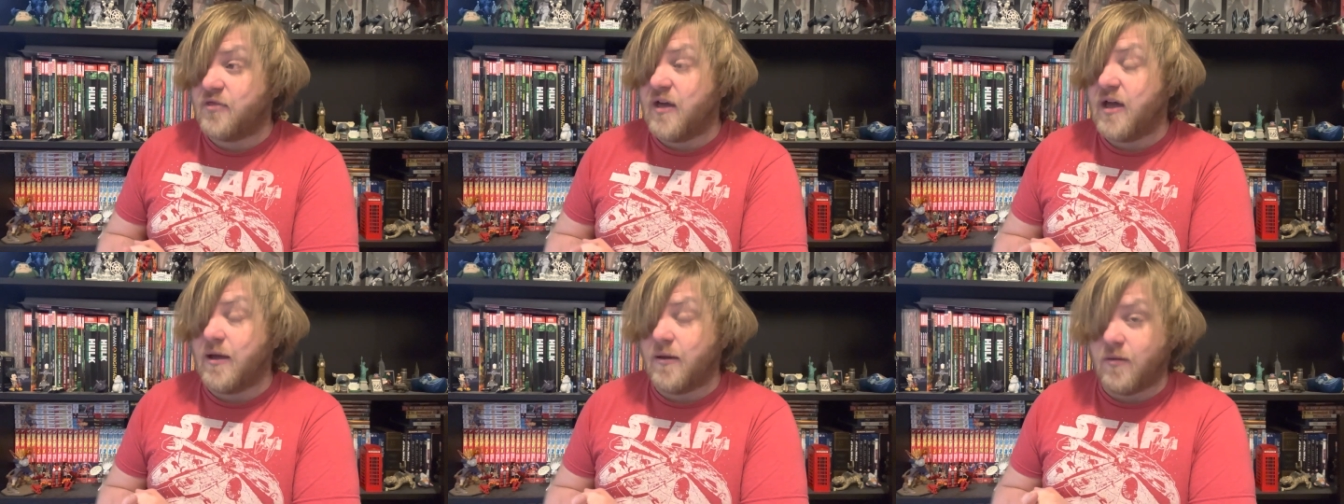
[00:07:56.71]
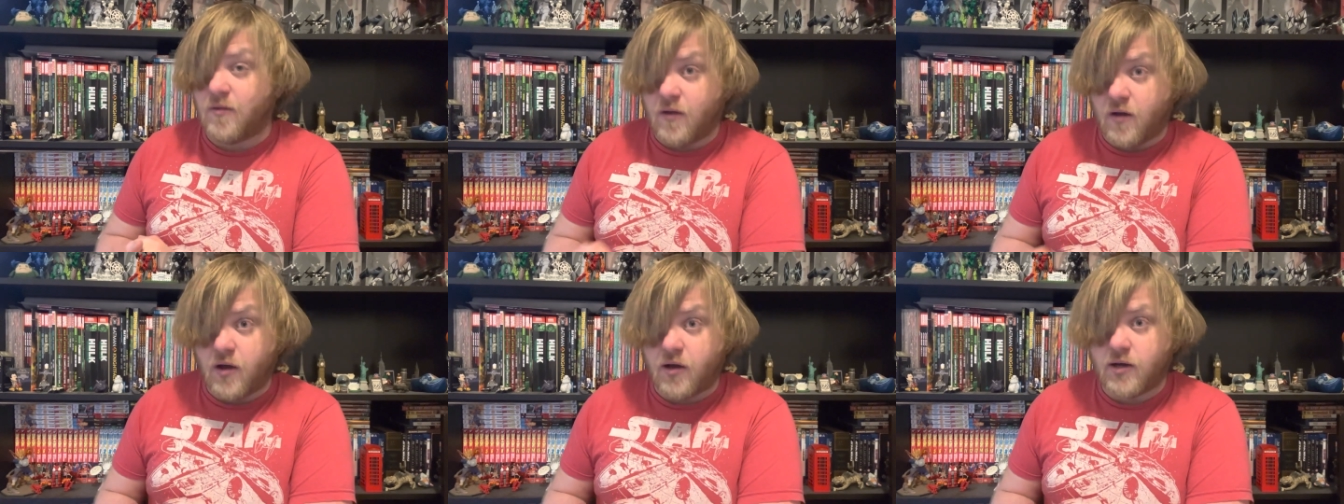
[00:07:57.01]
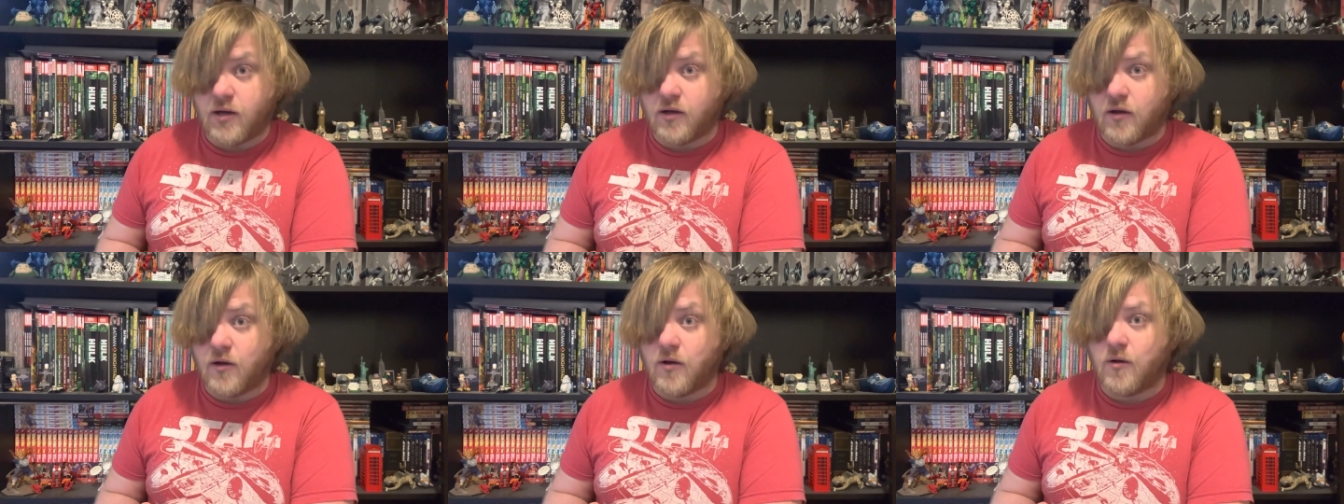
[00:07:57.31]
that long
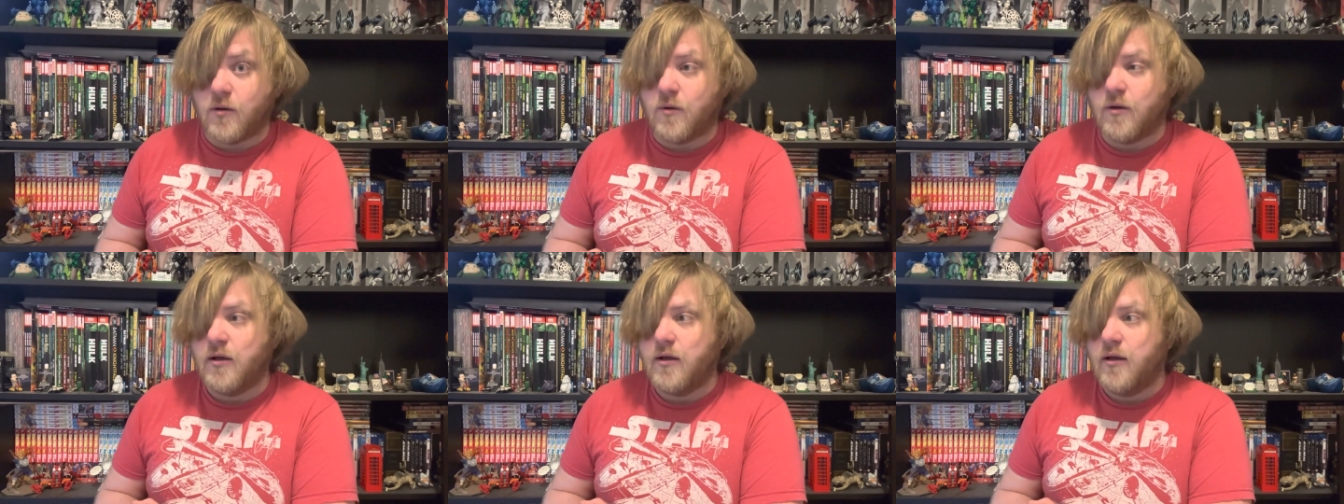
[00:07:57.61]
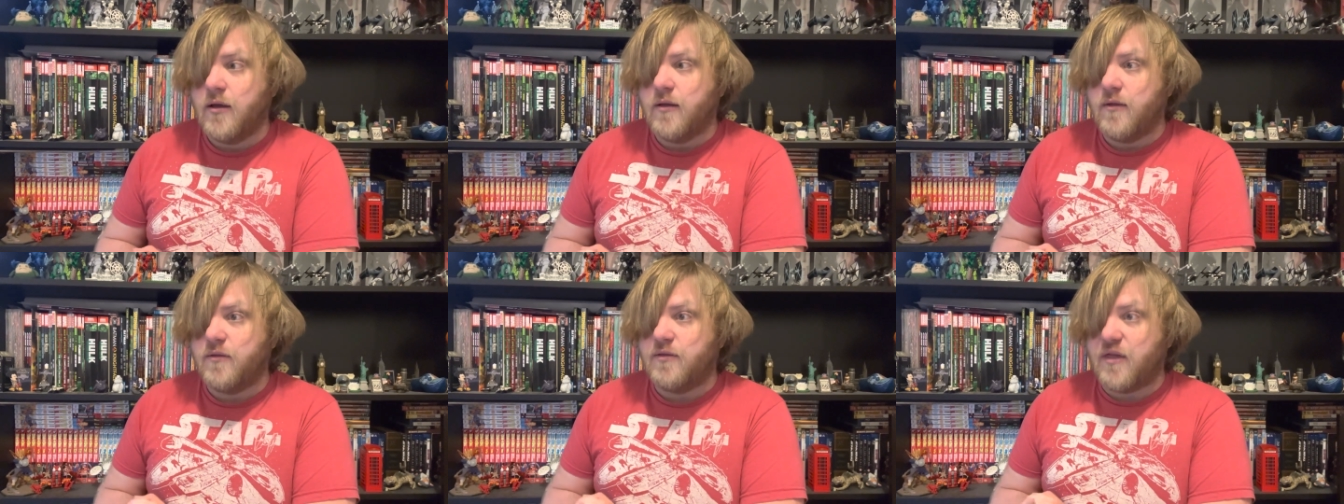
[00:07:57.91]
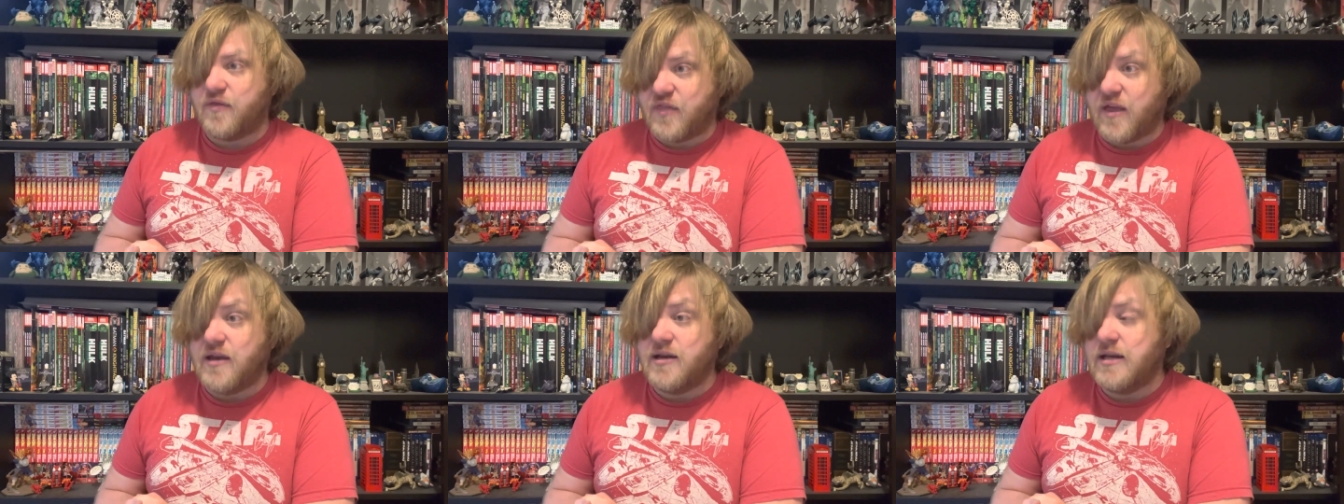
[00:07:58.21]
ago,
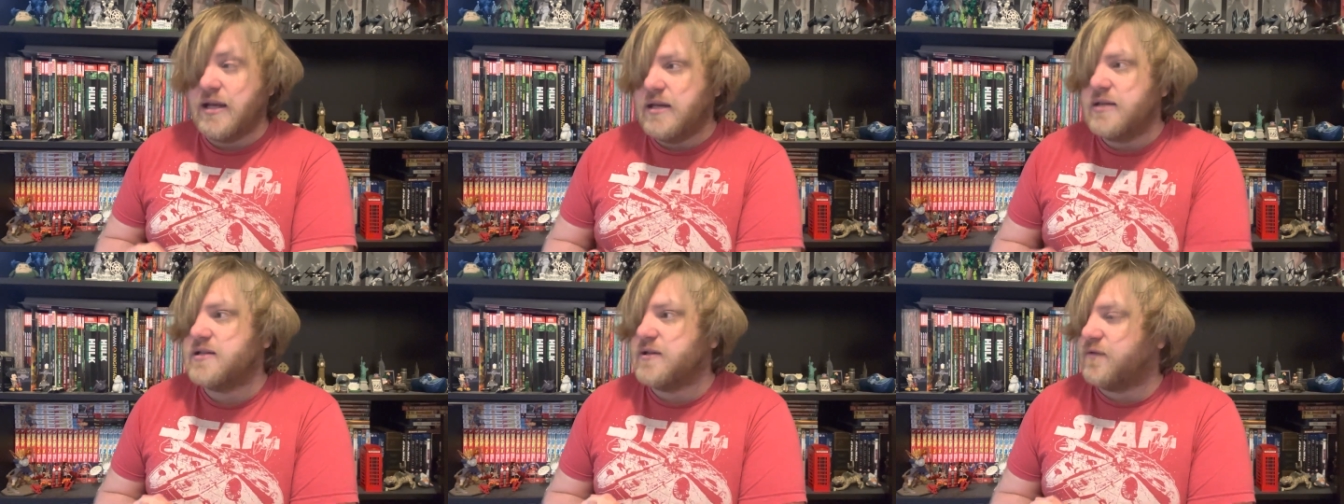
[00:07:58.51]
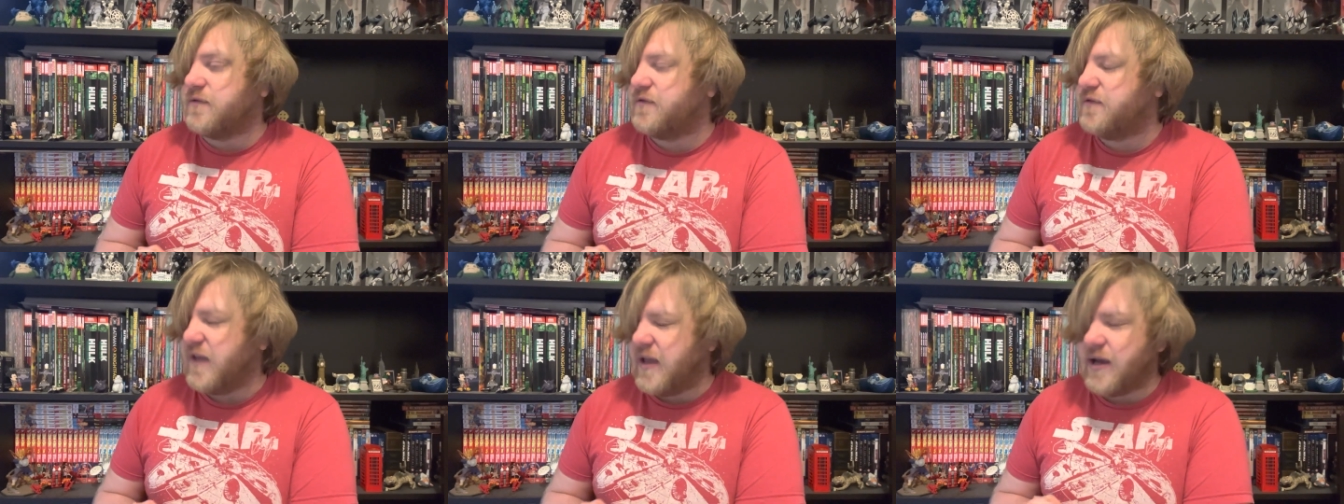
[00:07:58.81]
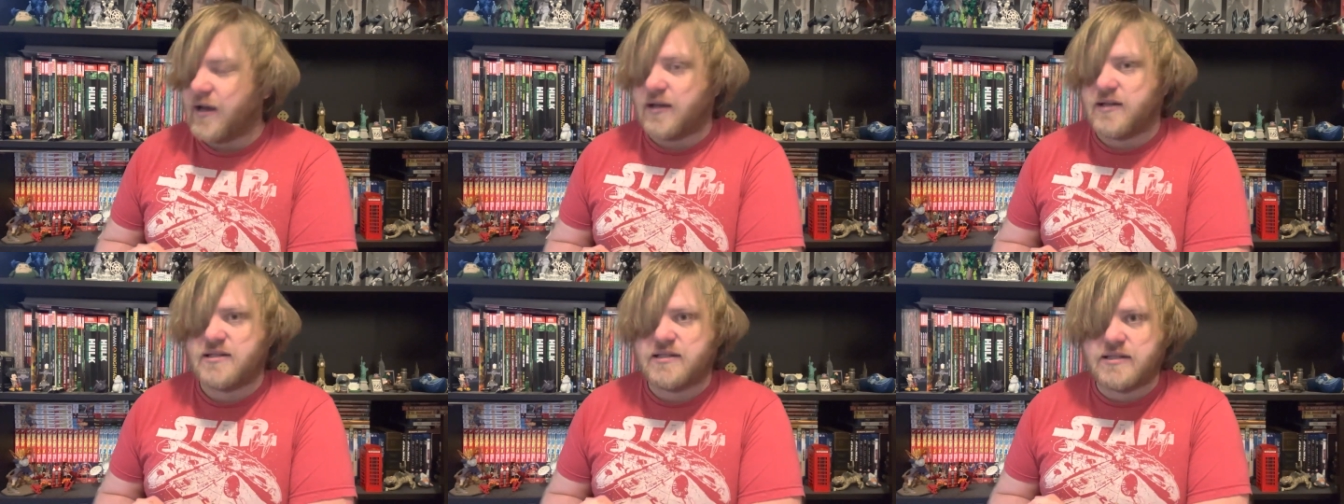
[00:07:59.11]
that they need to
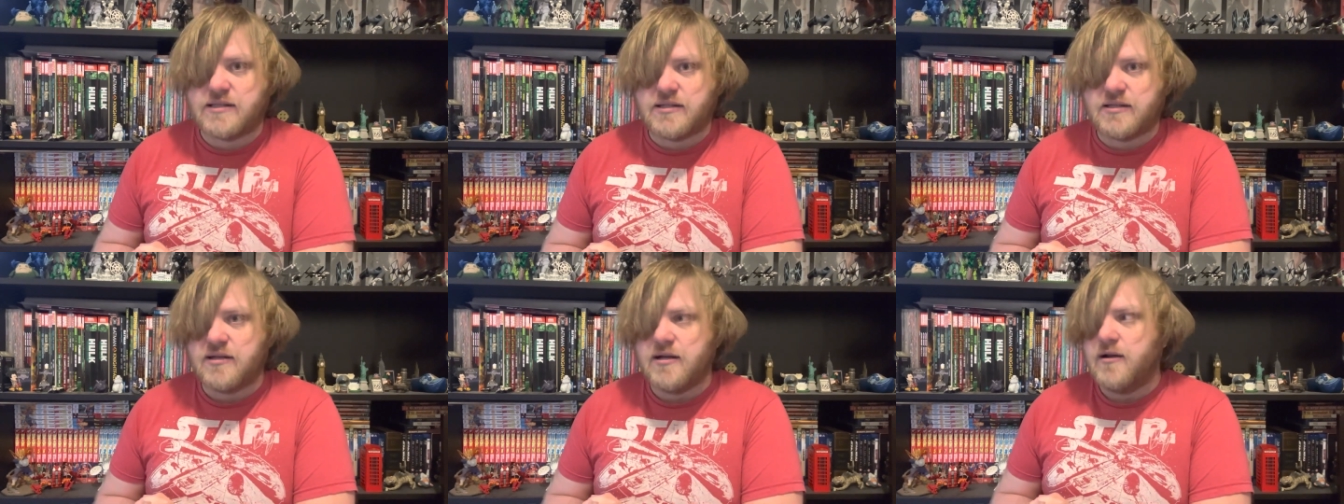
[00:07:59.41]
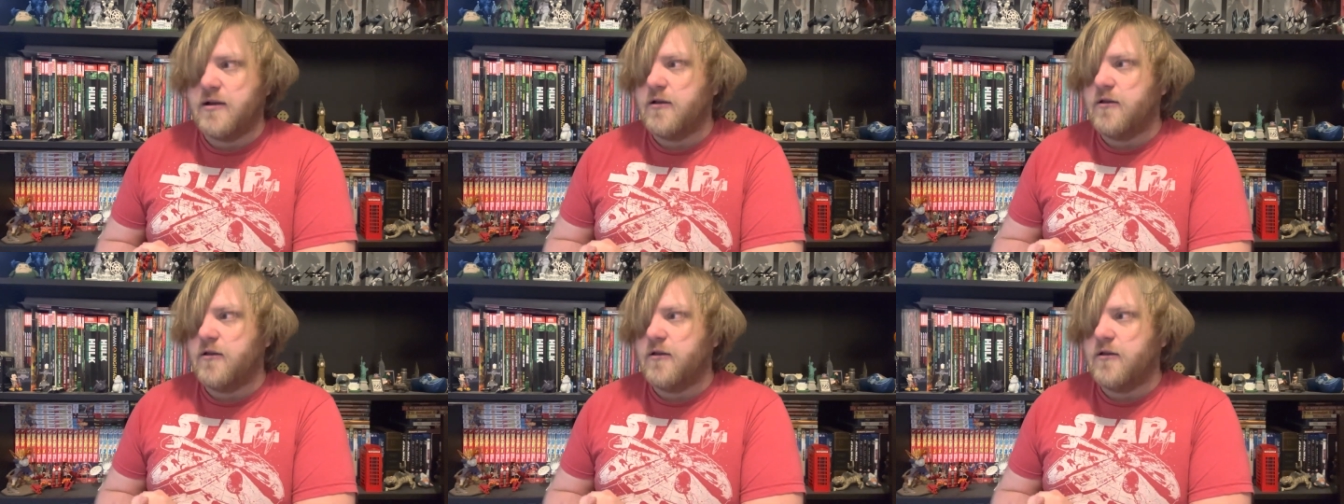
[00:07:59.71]
fix.